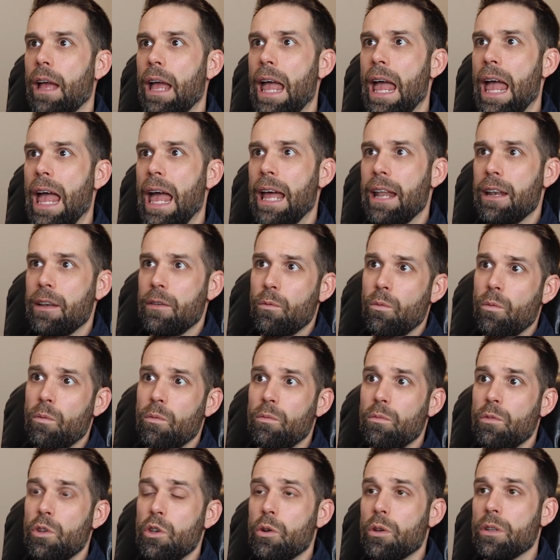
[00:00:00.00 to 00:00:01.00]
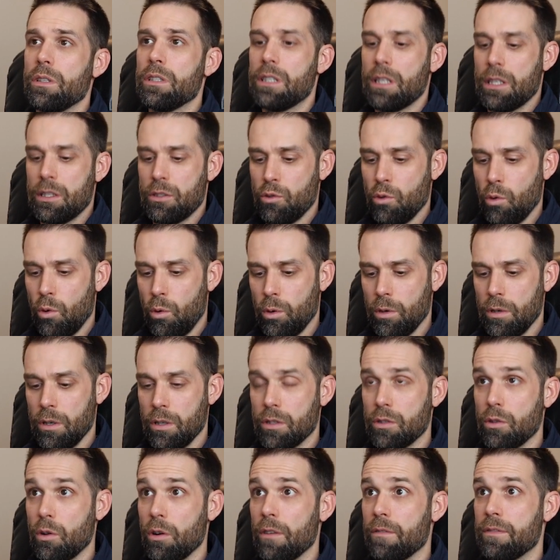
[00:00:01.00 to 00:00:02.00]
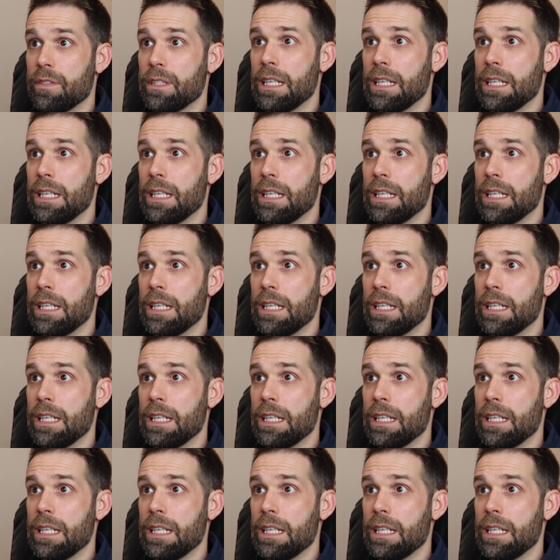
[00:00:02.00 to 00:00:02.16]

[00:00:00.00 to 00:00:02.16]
and you can sort of